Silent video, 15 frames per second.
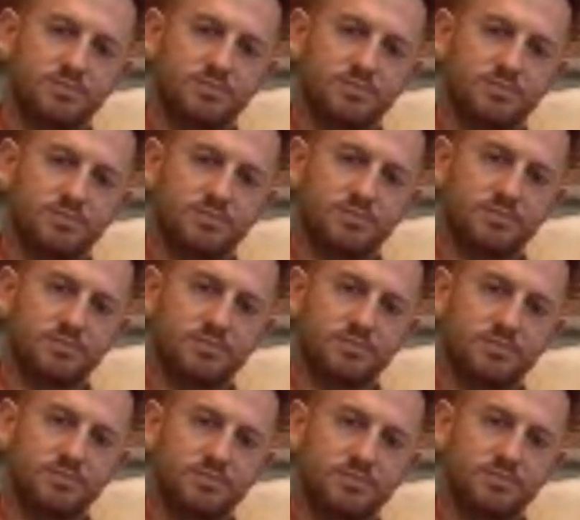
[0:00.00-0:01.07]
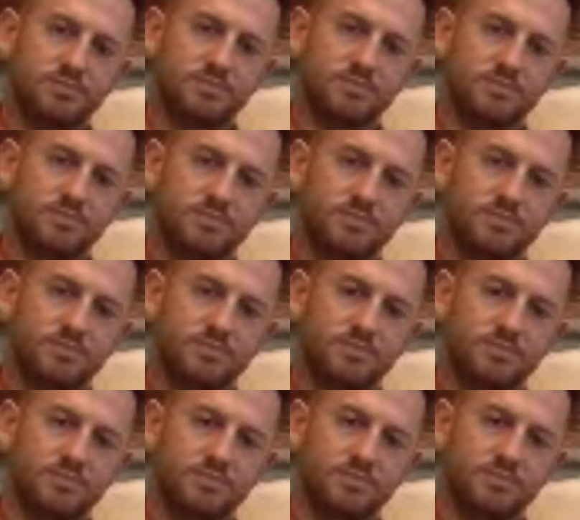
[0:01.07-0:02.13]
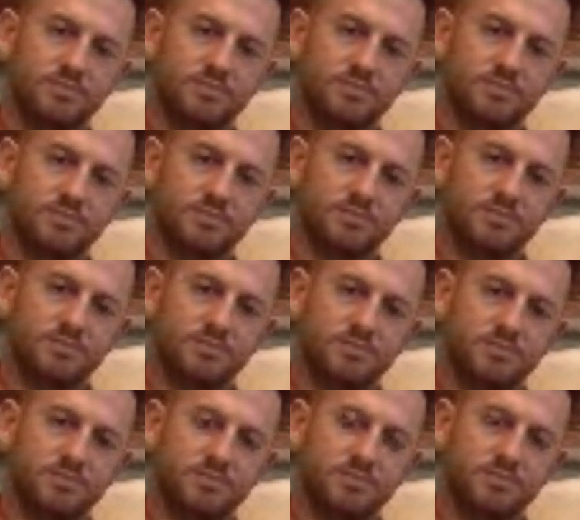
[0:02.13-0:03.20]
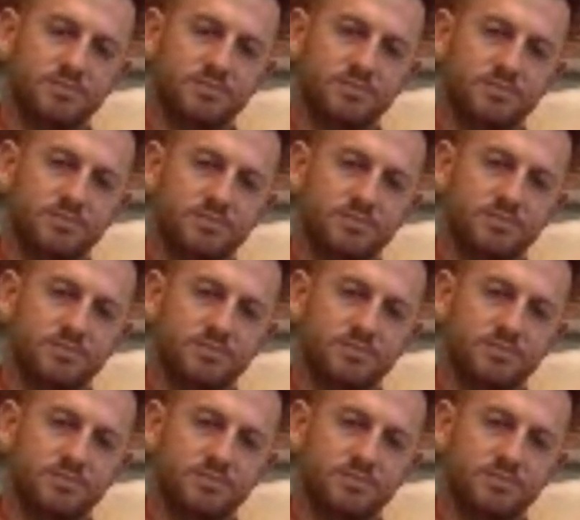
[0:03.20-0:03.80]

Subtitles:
(not speaking)